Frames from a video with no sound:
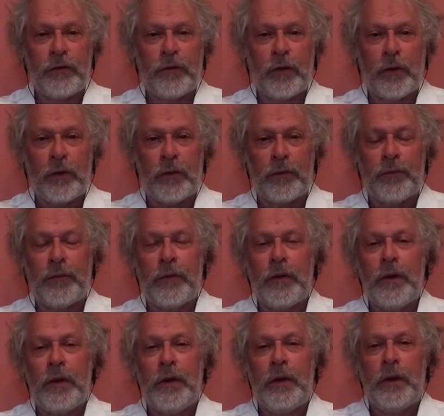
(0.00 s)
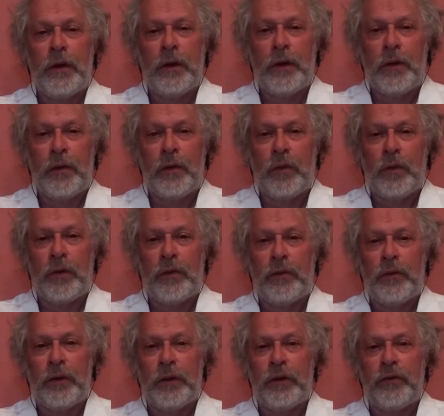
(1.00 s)
So we're
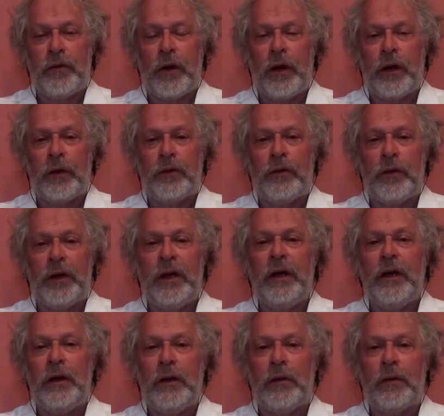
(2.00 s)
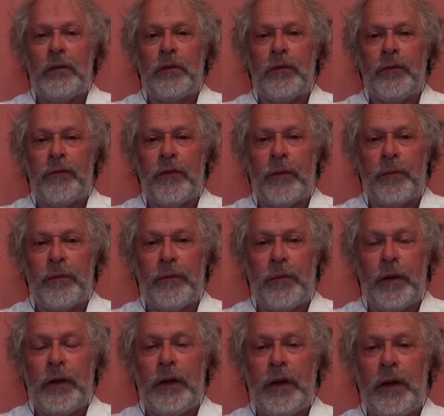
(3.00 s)
really trying to heal from
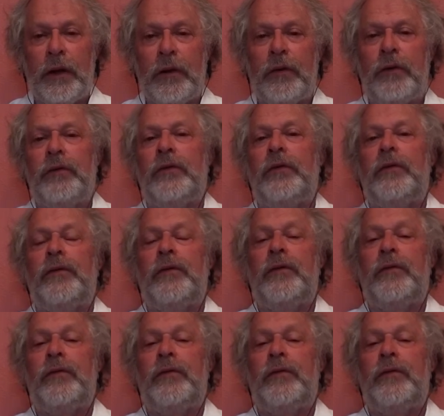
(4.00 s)
many years,